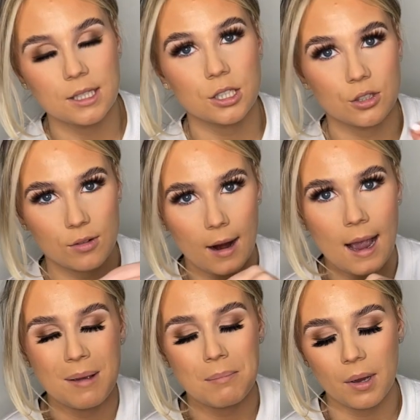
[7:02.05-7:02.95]
to
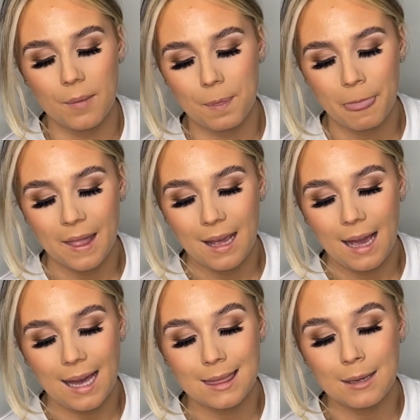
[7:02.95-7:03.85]
try, but
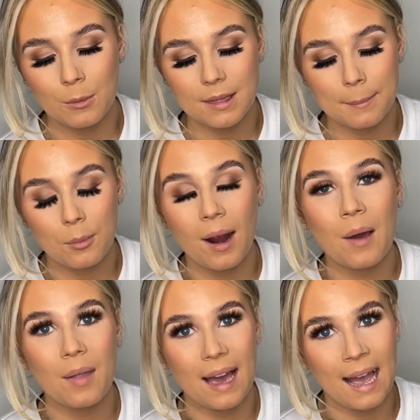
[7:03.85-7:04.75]
I think with the brow
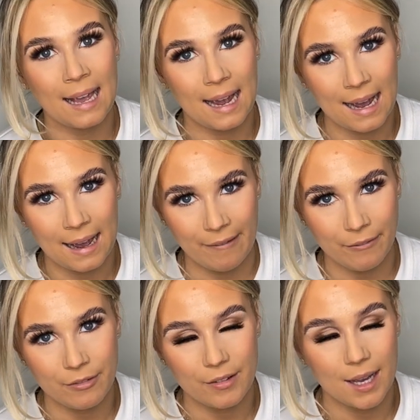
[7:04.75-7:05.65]
that I have,
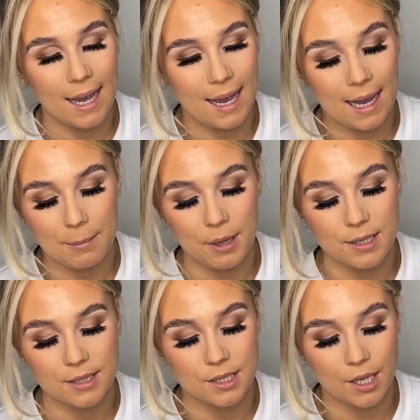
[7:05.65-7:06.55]
I
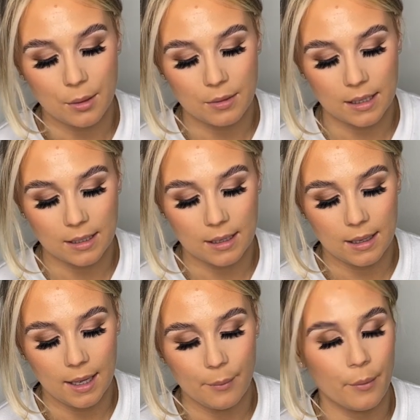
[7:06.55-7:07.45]
personally don't think
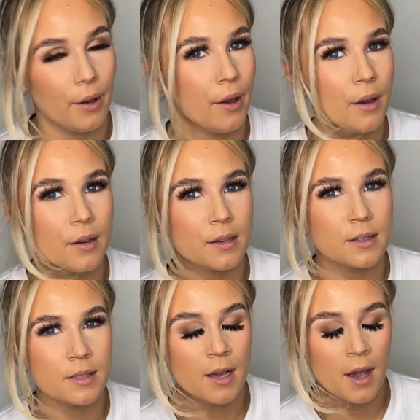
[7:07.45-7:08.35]
it works.